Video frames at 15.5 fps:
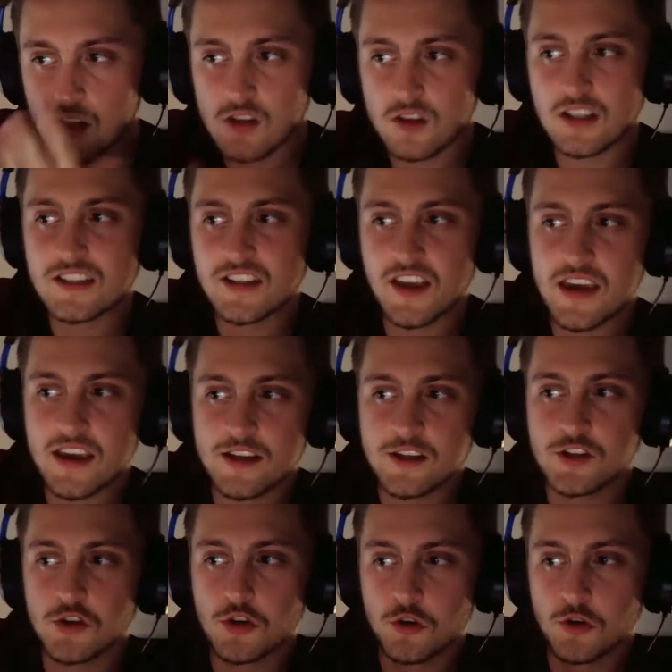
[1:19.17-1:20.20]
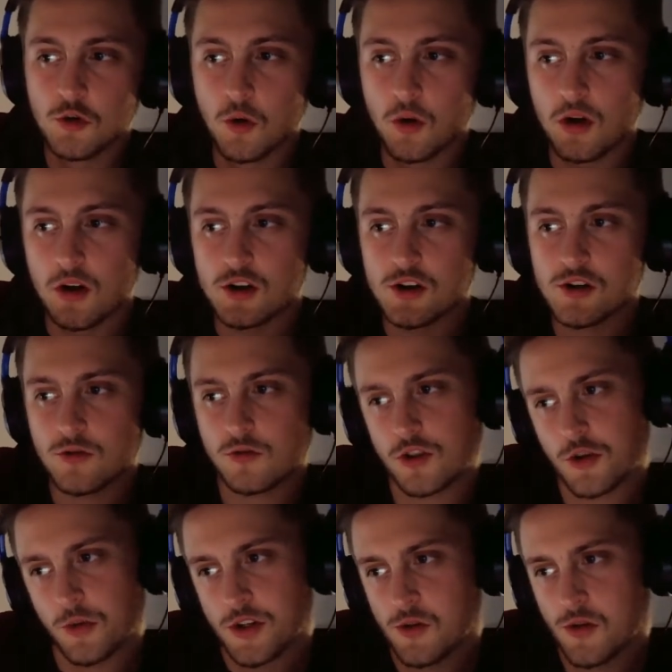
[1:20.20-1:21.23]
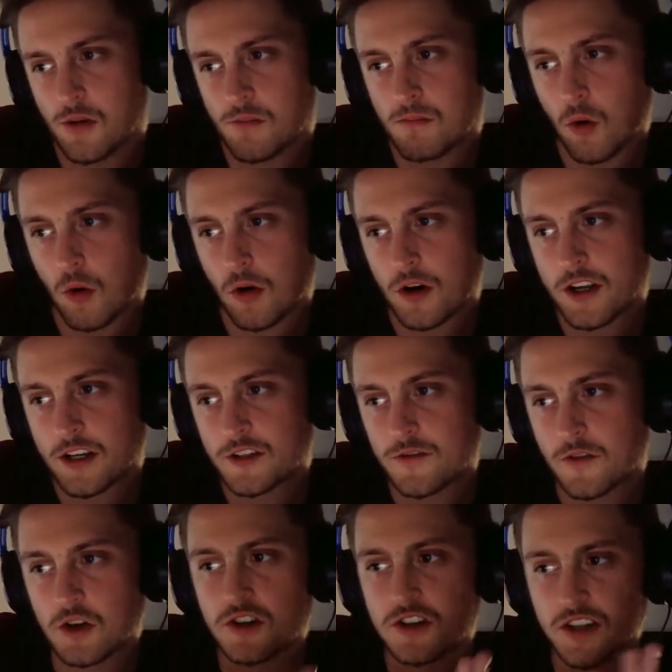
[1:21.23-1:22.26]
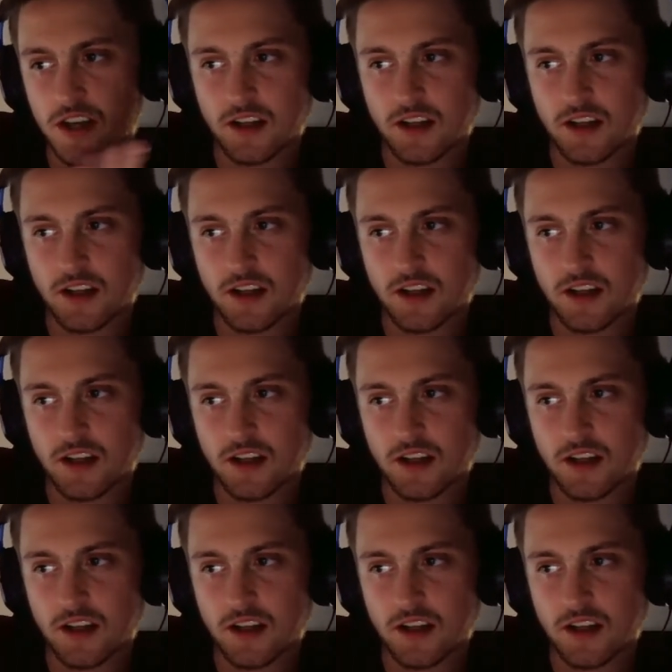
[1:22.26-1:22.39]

let's get into, should we do the mornings first?